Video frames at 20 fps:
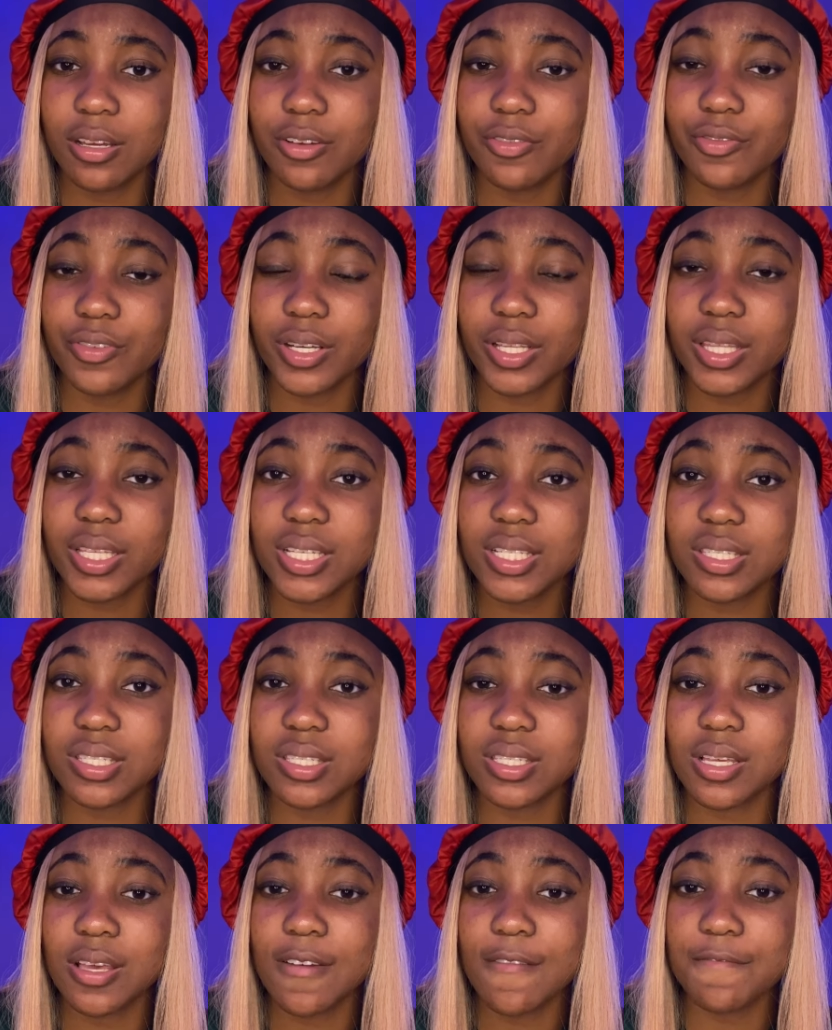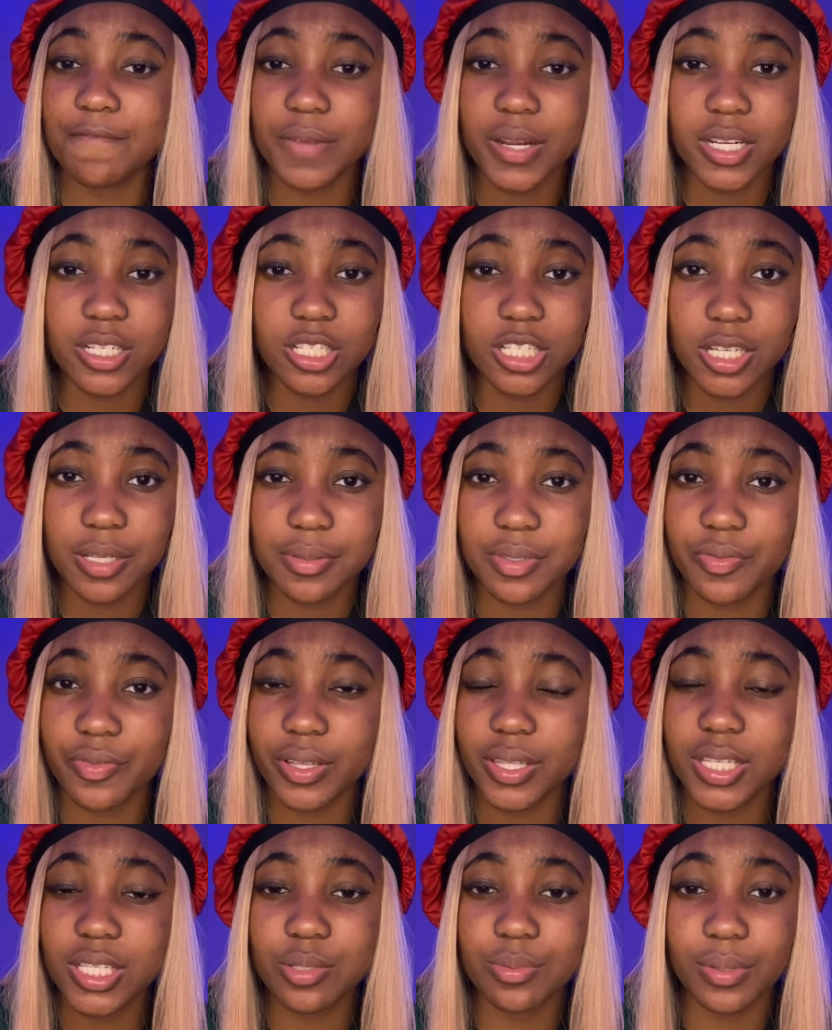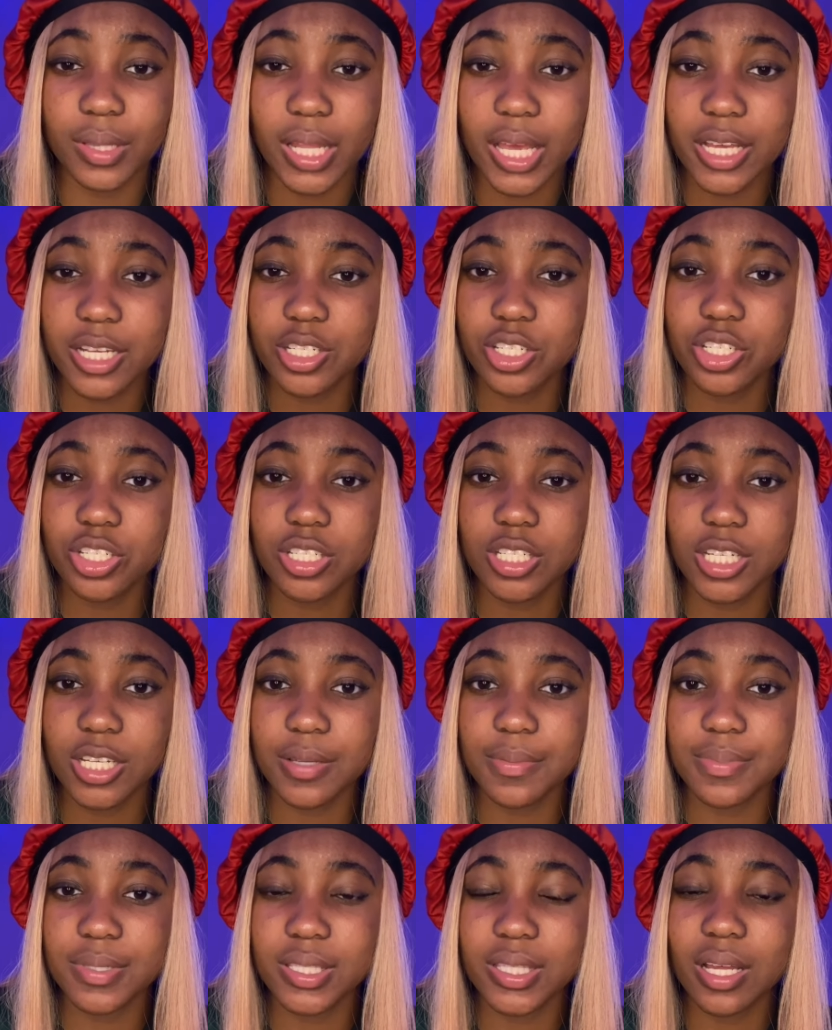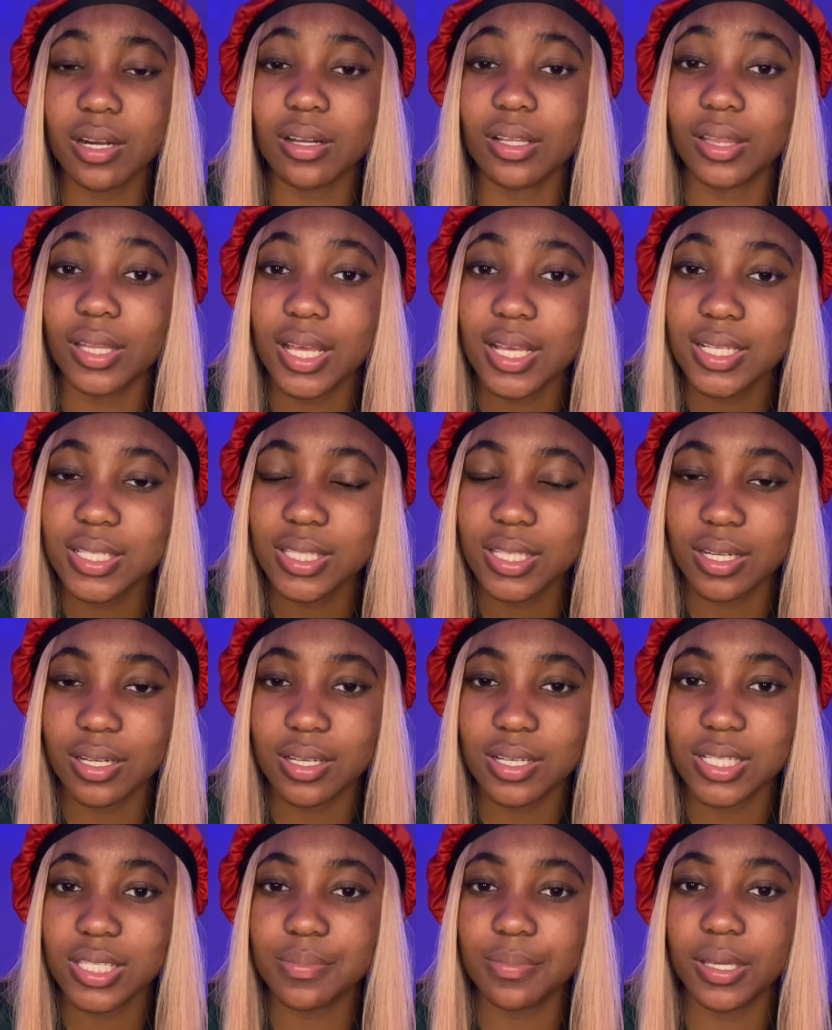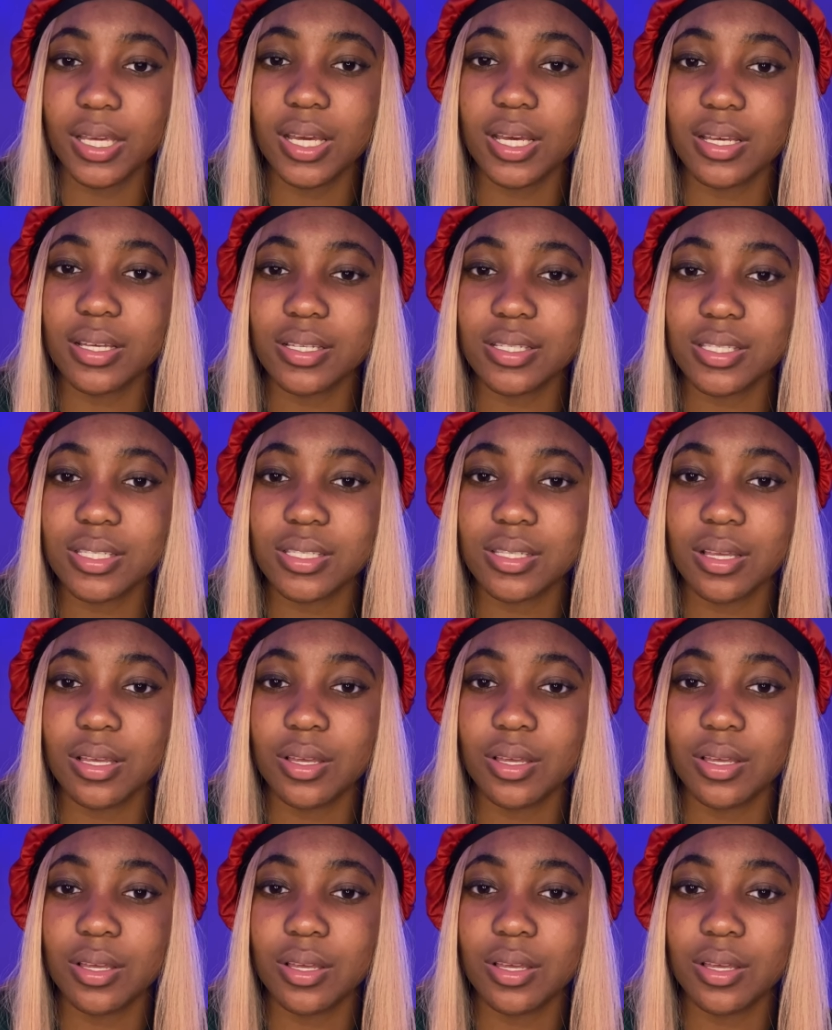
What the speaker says: for these friendships, for these relationships that are less than us, because